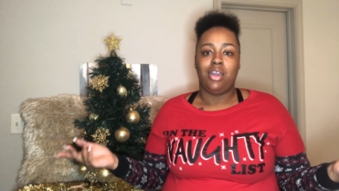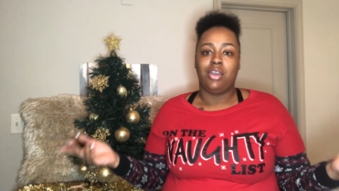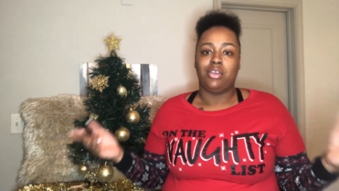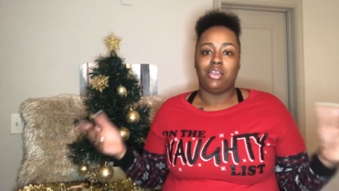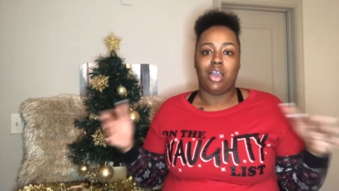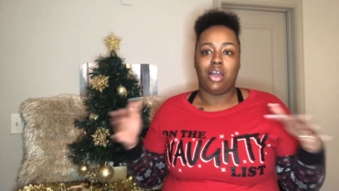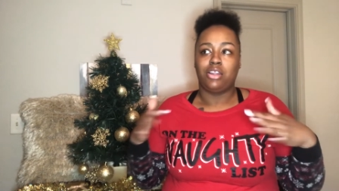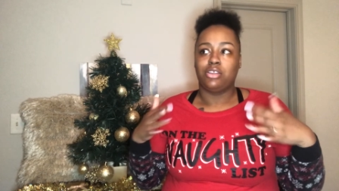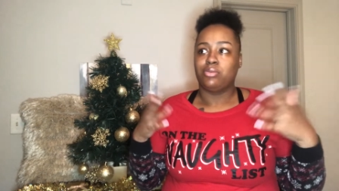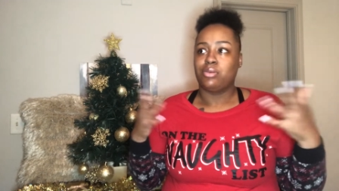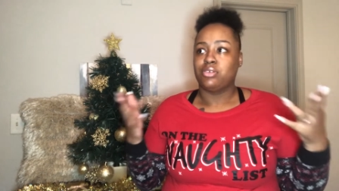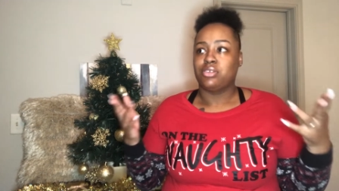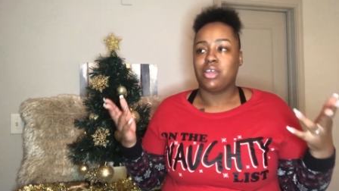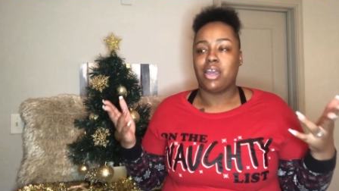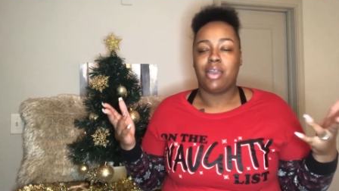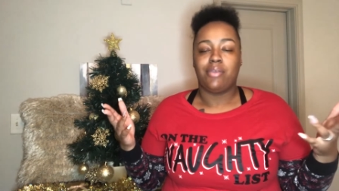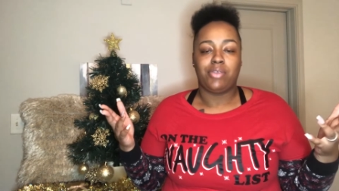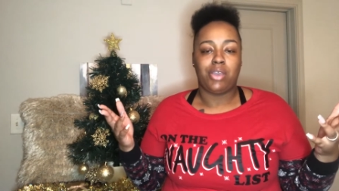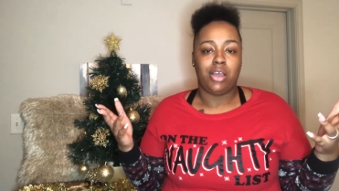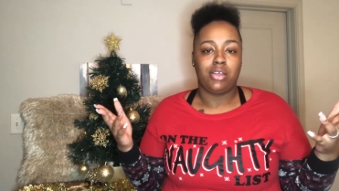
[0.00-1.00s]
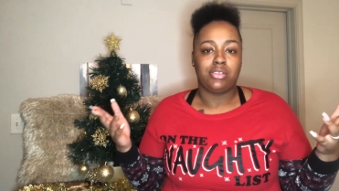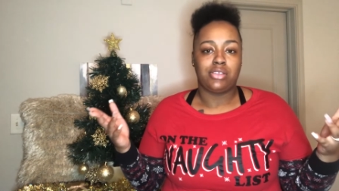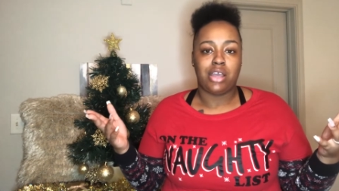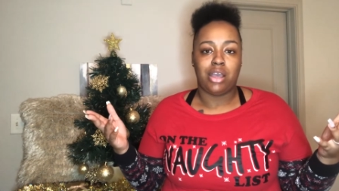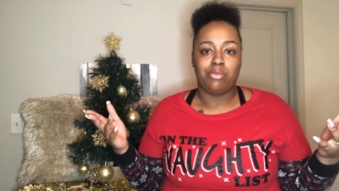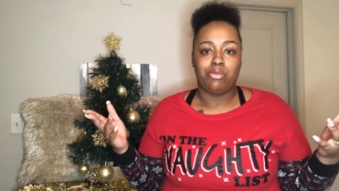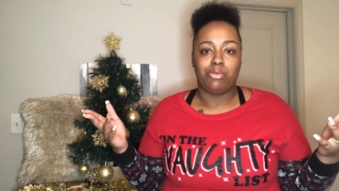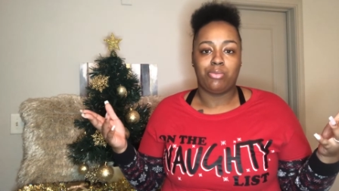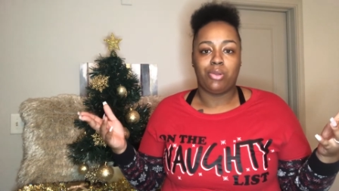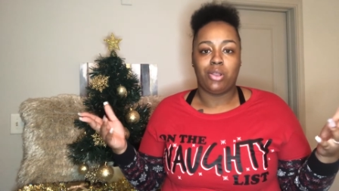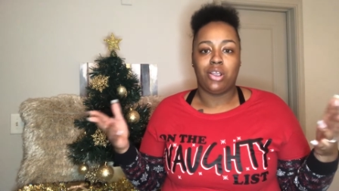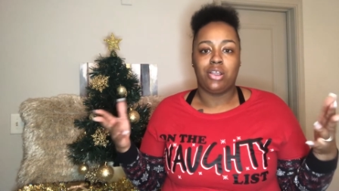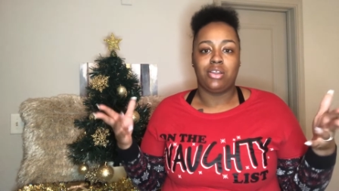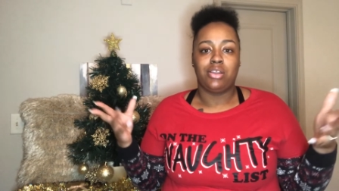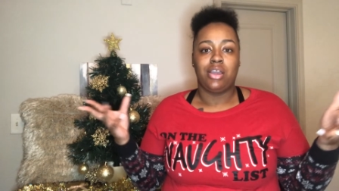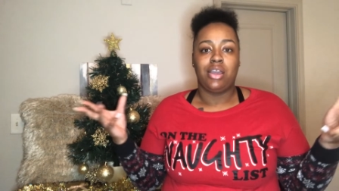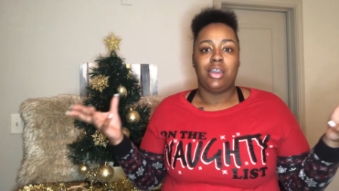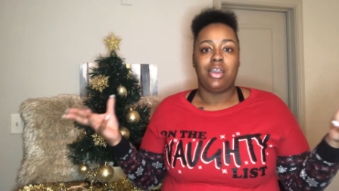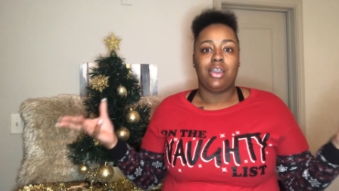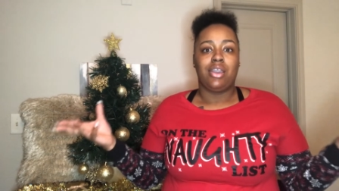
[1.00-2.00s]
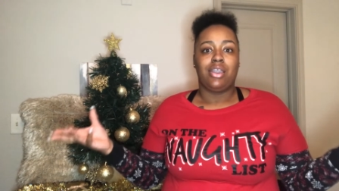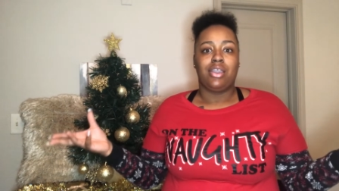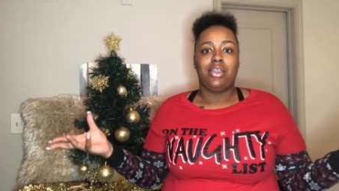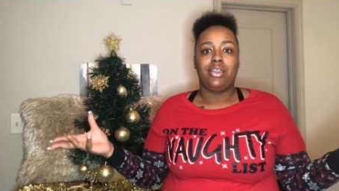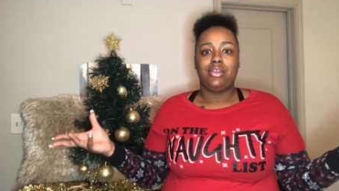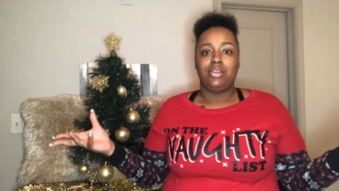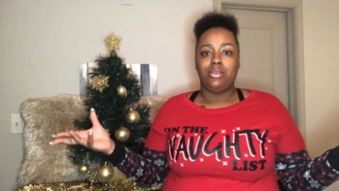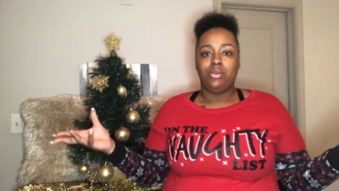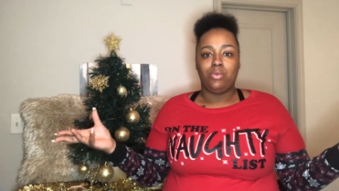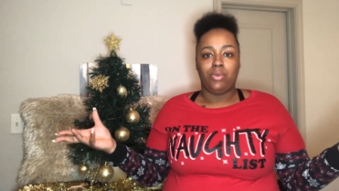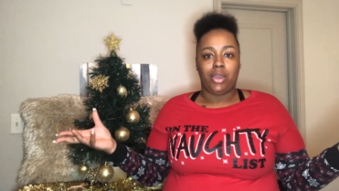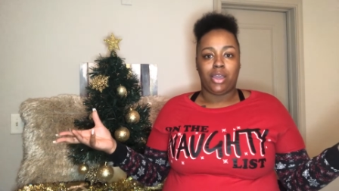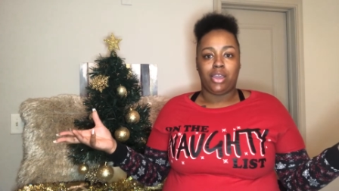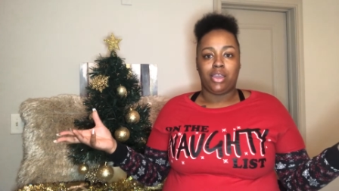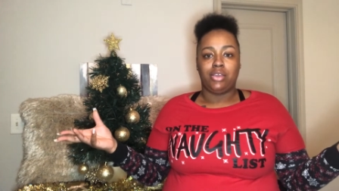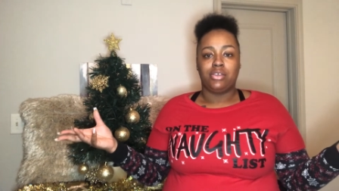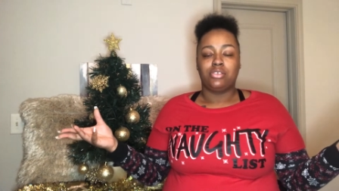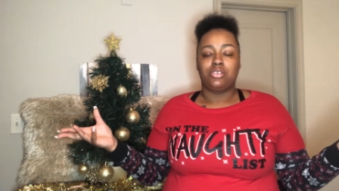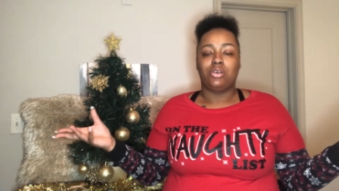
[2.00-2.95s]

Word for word: Y'all are supposed to have y'all time apart anyway.